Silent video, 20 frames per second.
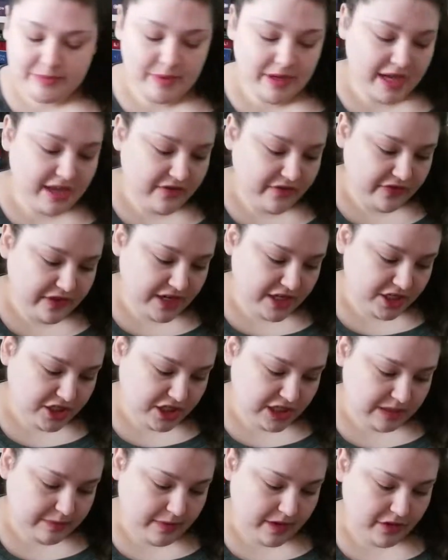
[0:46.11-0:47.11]
book I finished
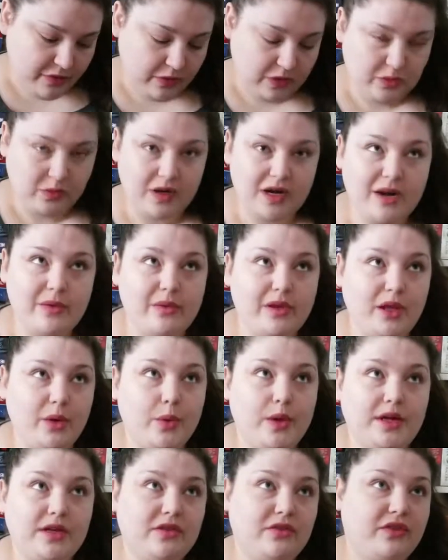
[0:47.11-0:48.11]
this month was one I really
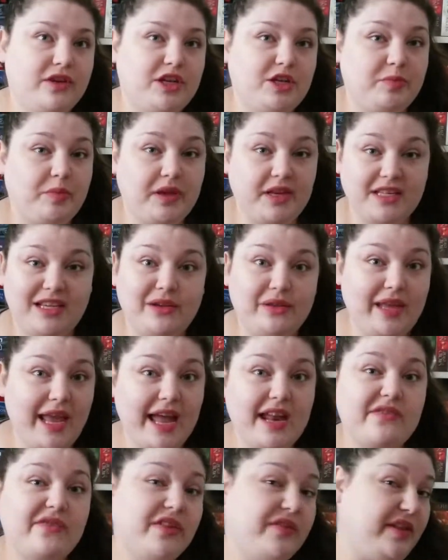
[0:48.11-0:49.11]
wanted to finish because I only
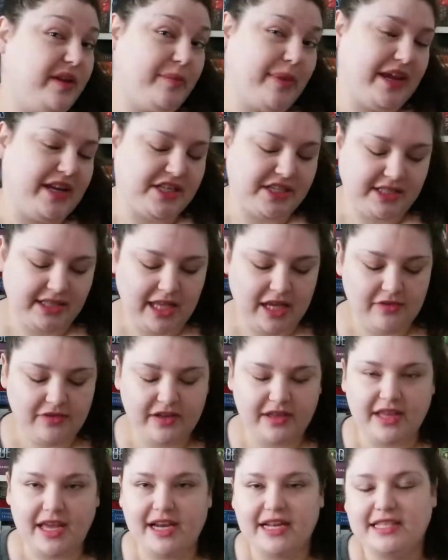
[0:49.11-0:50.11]
had 50 pages left,
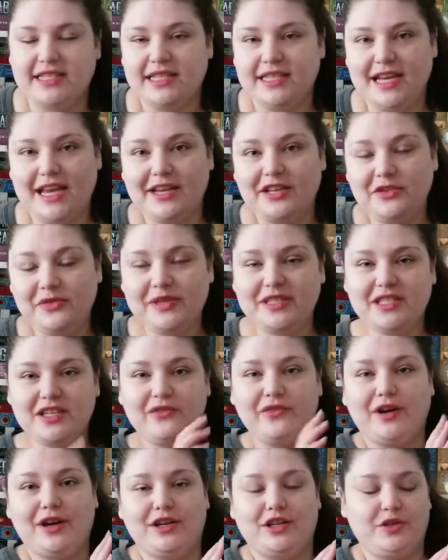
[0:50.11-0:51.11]
and that is The Tattooist of
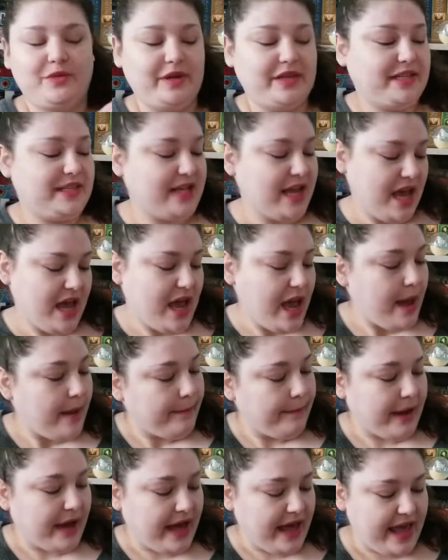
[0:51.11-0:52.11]
Auschwitz
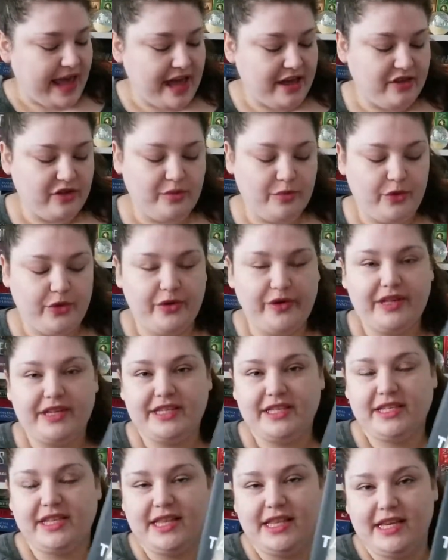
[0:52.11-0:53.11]
by Heather
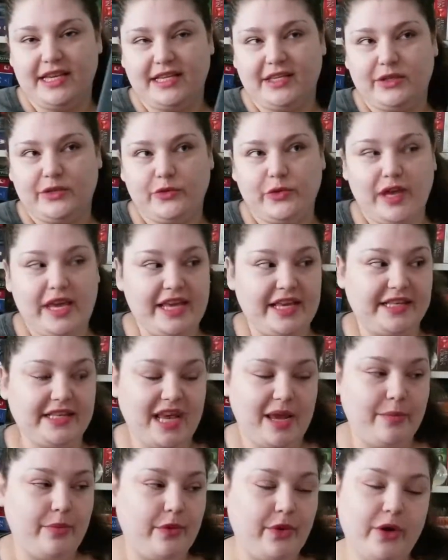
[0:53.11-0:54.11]
Morris. This is
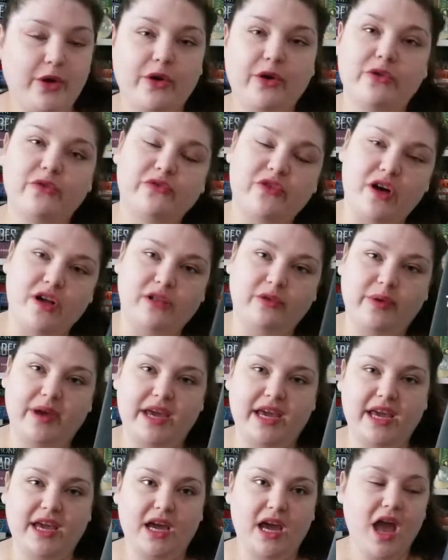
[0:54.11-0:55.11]
a book
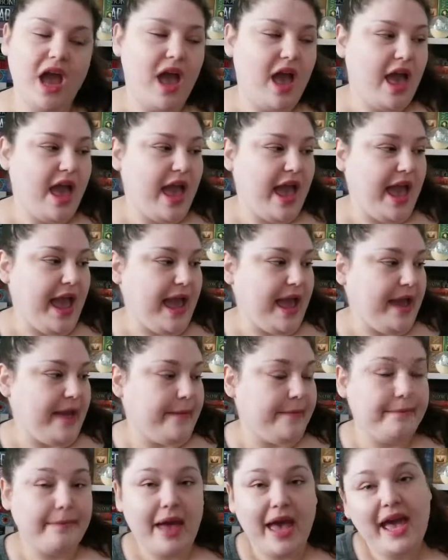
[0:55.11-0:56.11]
following a
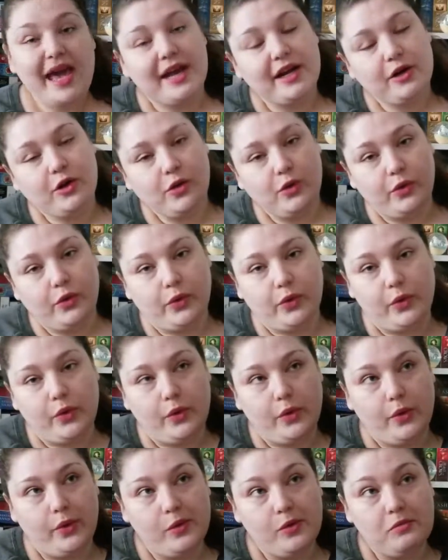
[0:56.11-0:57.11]
man
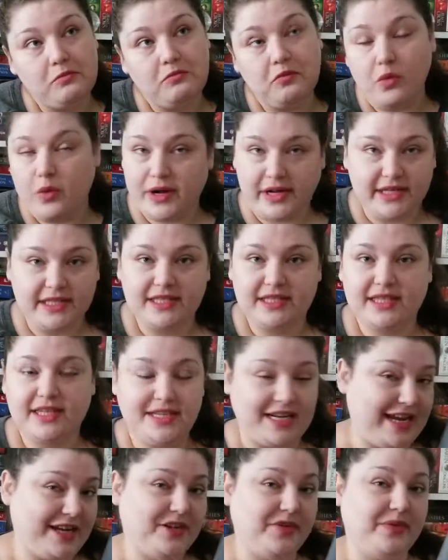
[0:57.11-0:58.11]
who was the
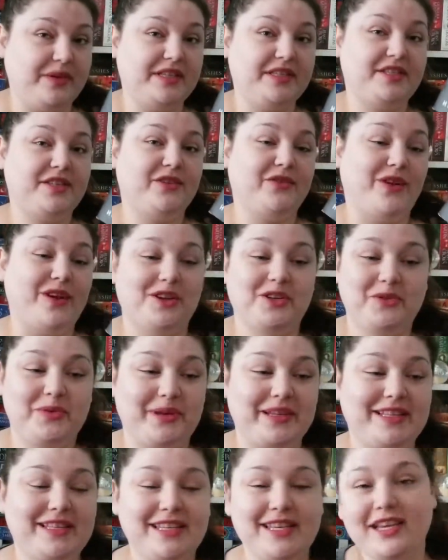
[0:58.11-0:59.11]
tattooist of
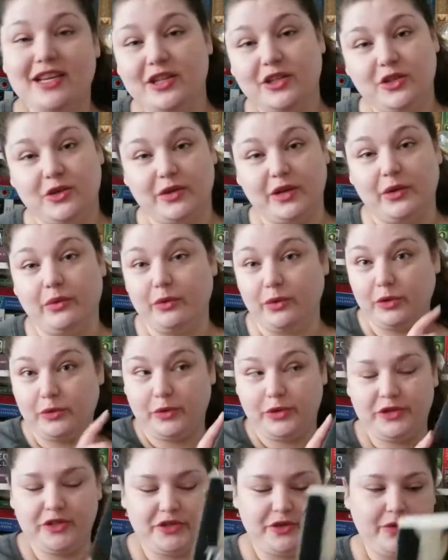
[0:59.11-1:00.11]
Auschwitz during World
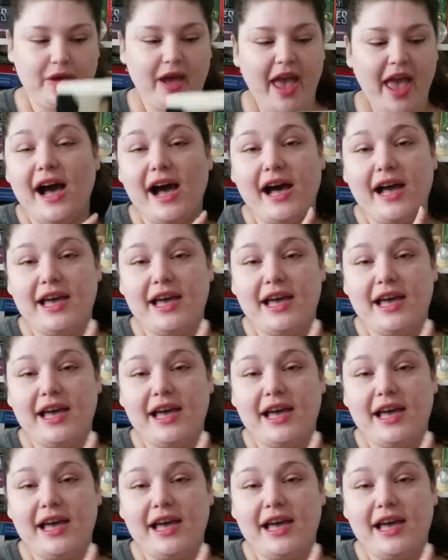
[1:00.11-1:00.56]
War II. I